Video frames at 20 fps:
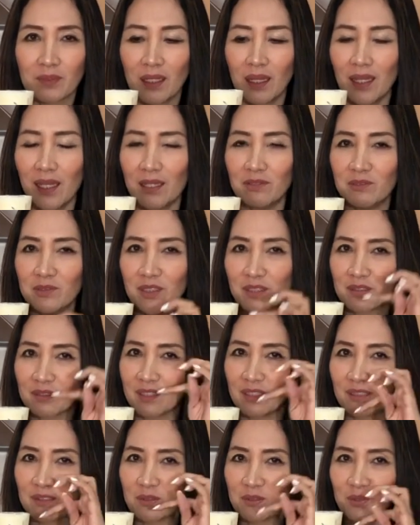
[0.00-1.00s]
I haven't yet
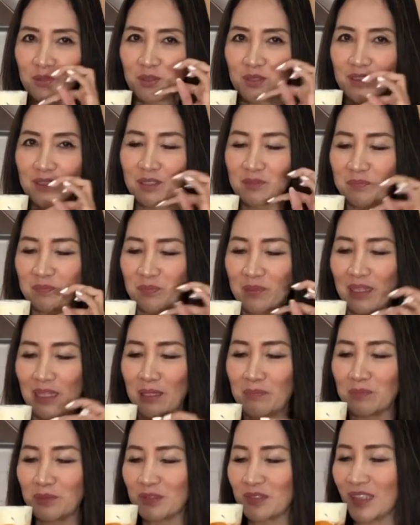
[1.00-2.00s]
gotten to the
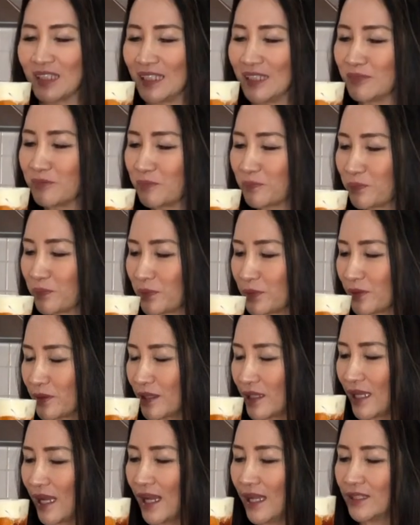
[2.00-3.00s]
lemon tea.
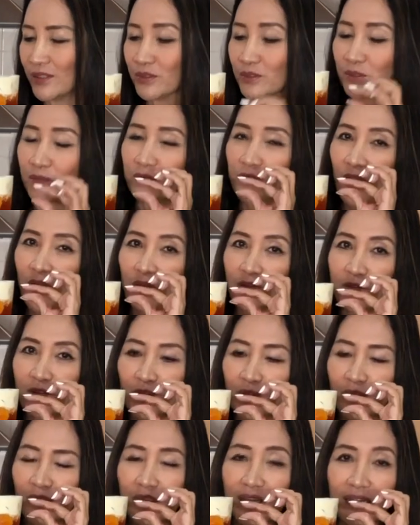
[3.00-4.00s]
It is a very,
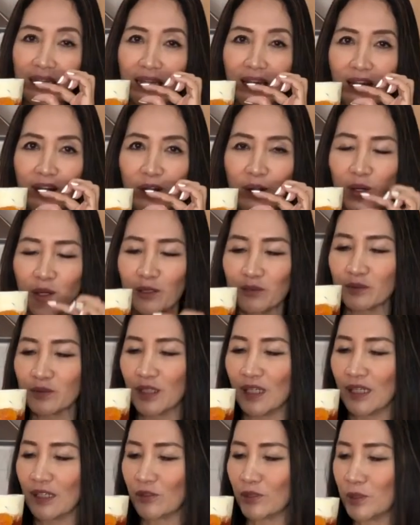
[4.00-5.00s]
very thick layer of
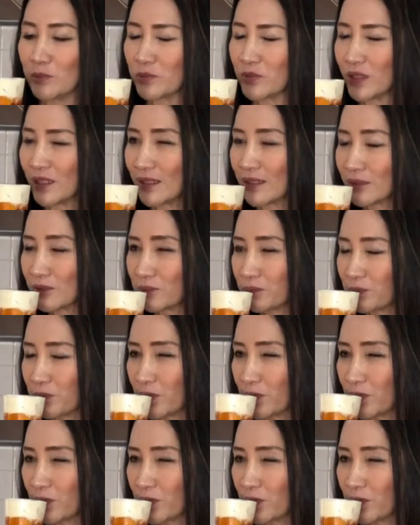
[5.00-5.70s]
cream cheese.